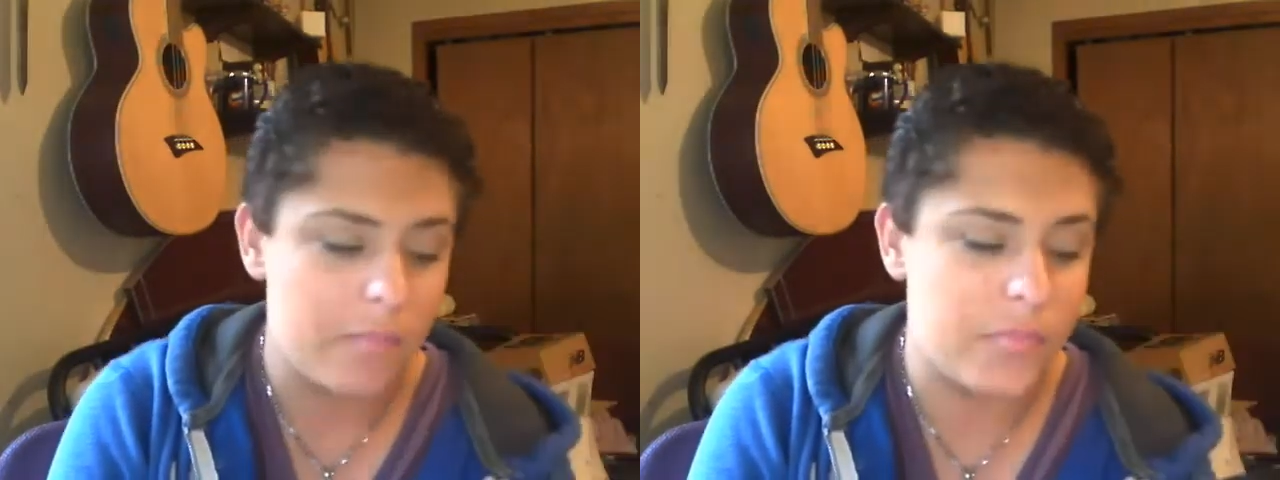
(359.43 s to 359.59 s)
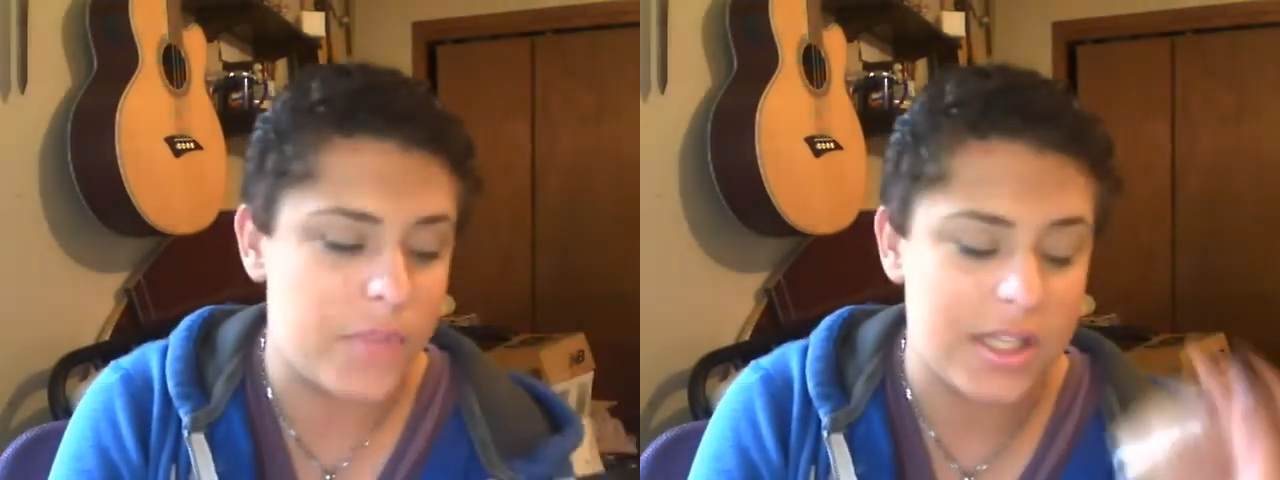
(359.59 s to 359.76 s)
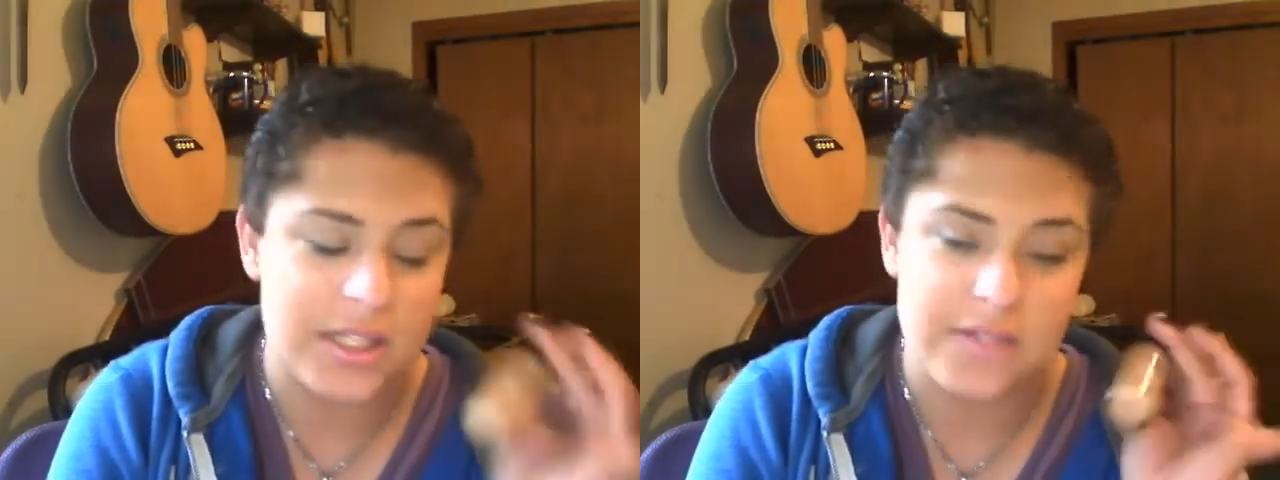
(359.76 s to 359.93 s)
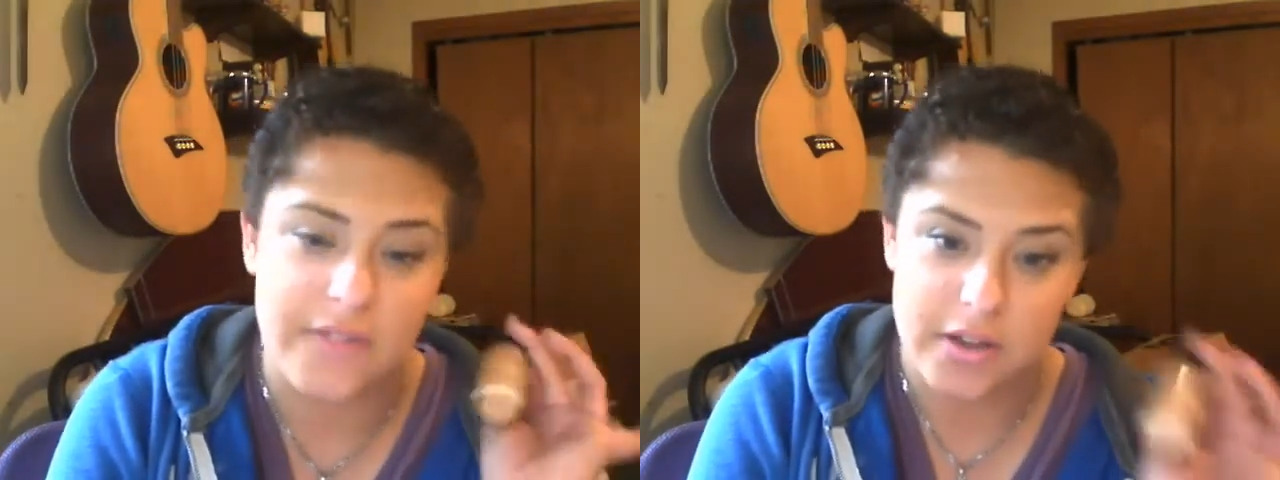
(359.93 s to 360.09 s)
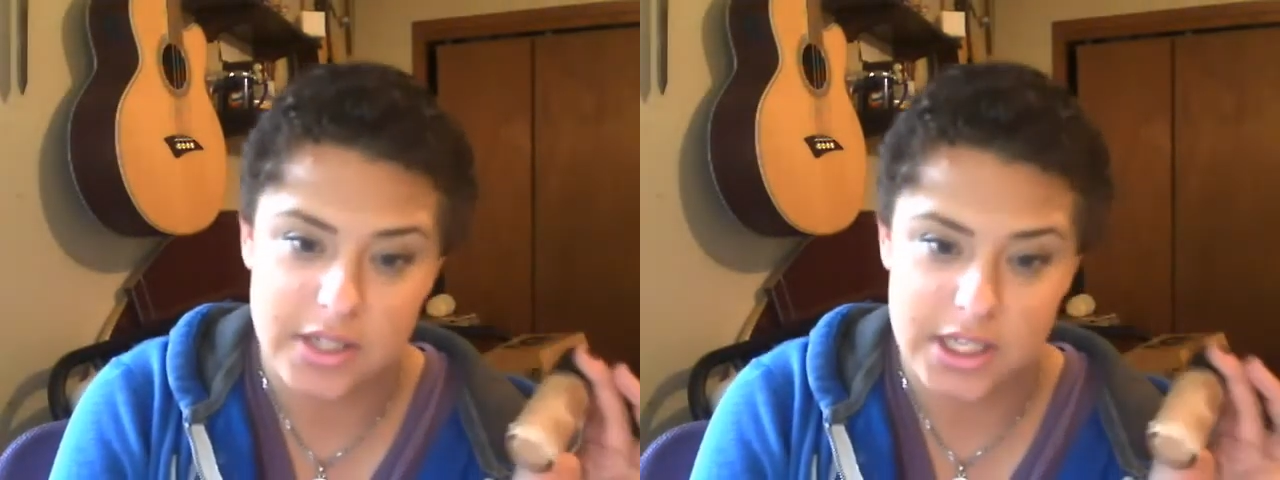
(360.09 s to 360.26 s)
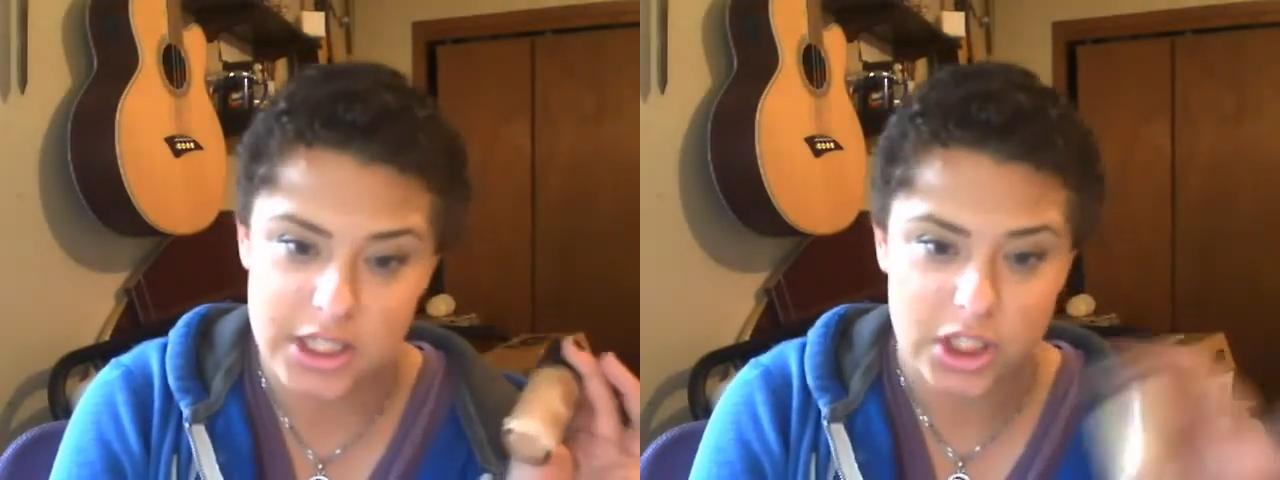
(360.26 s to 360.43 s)
this
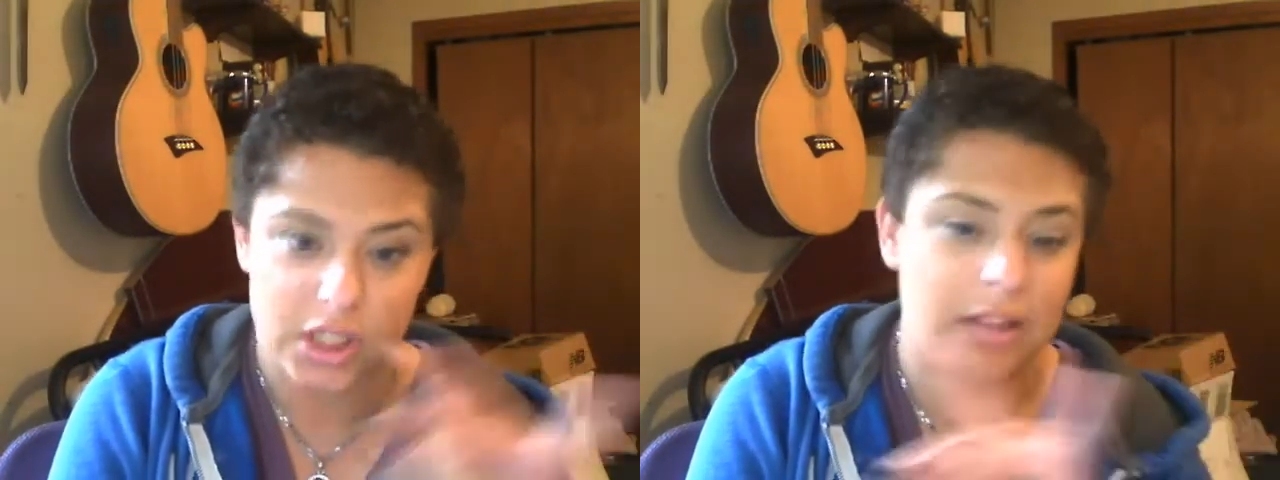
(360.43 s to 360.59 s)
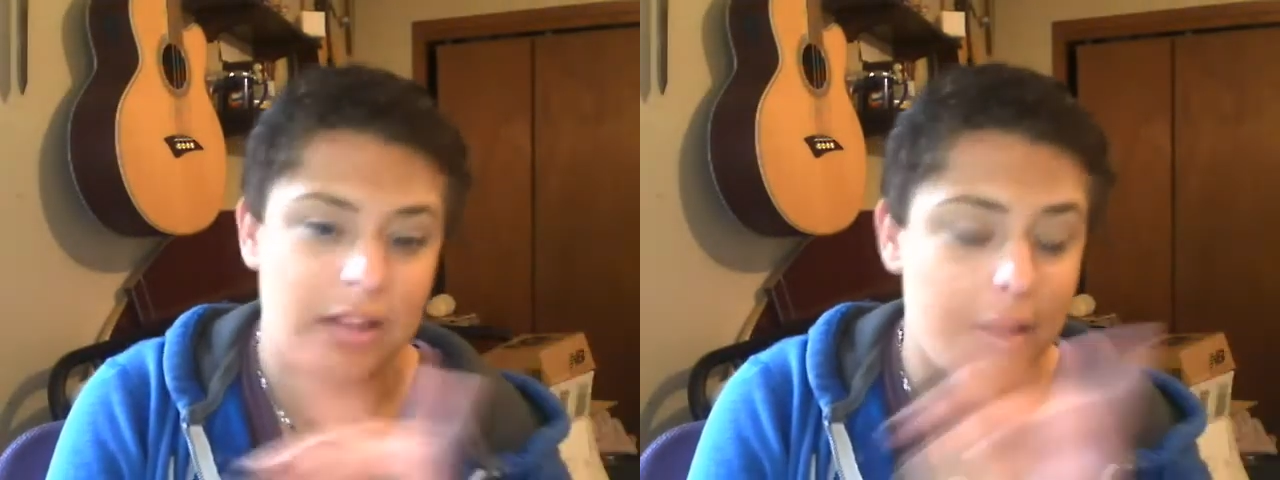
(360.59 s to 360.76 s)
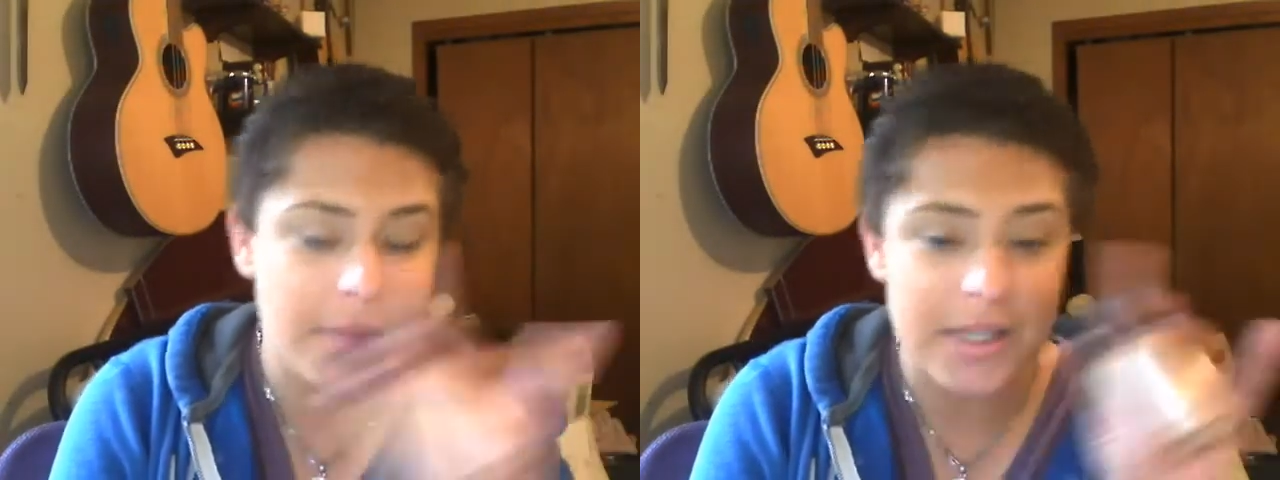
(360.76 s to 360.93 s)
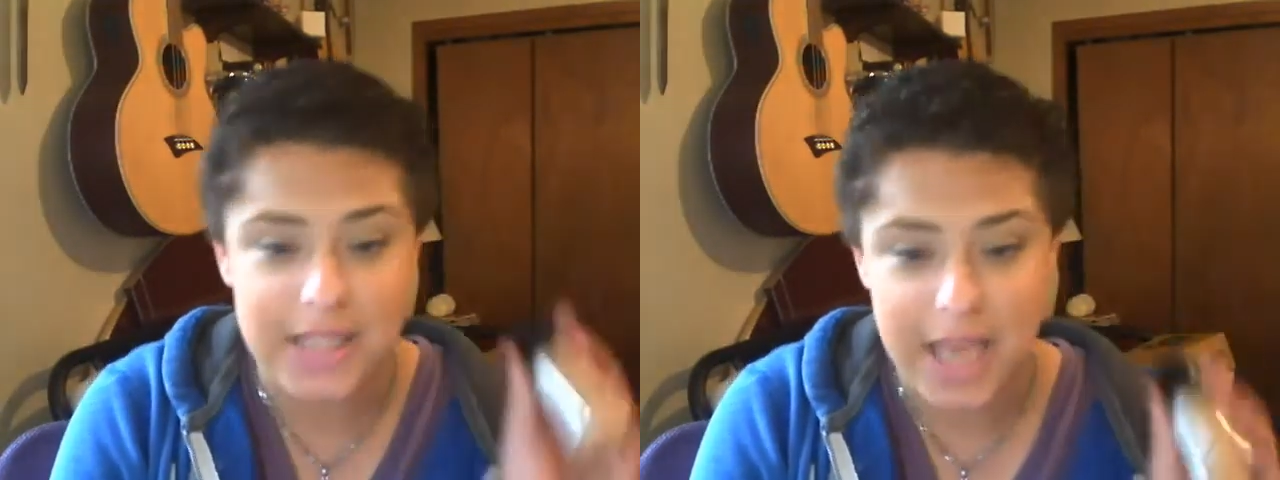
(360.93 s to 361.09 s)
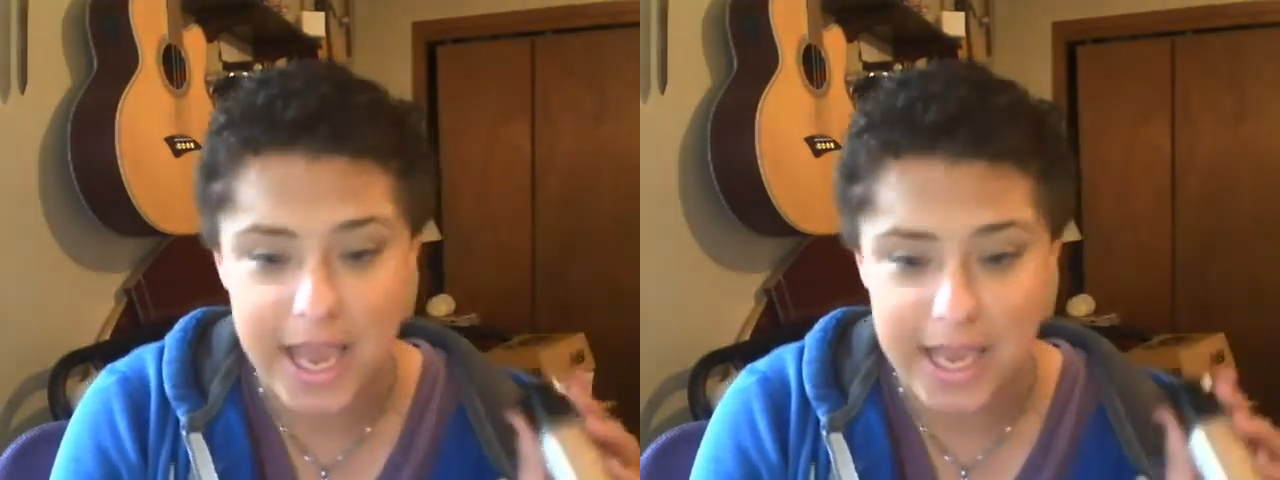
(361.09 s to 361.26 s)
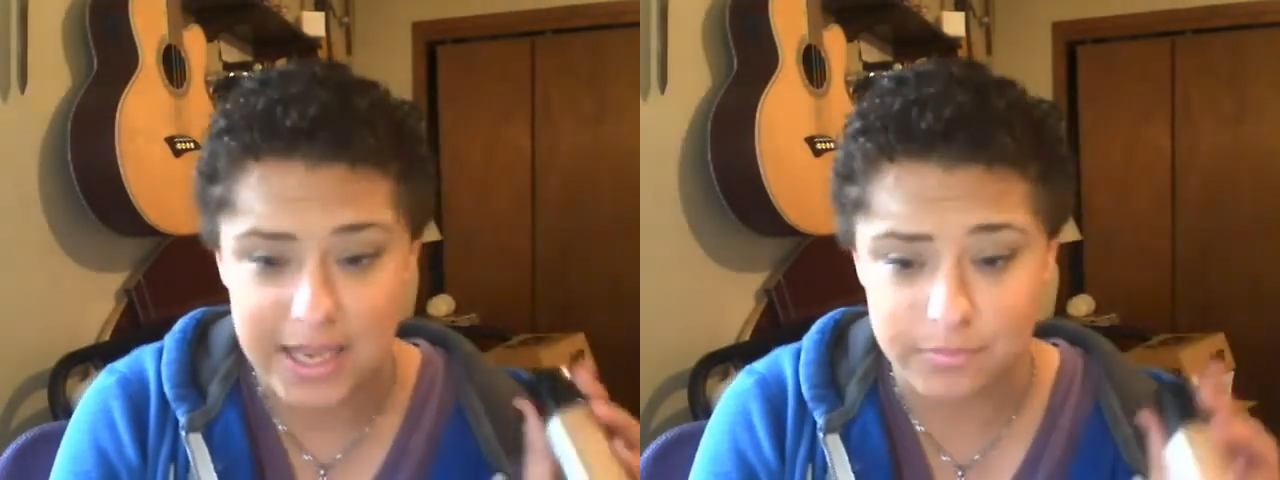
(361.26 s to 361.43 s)
foundation. And let me
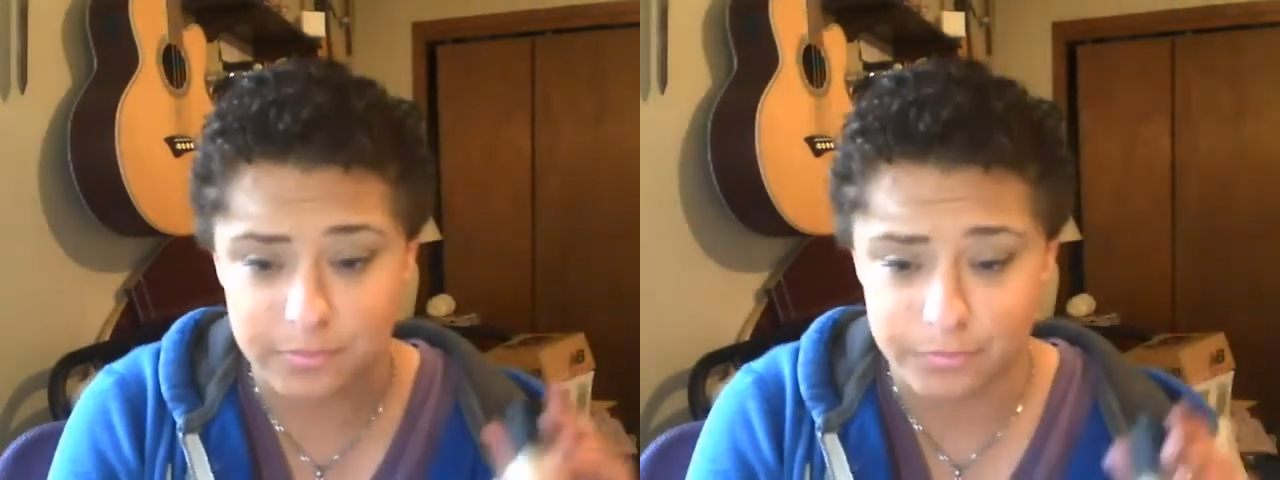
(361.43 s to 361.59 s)
say,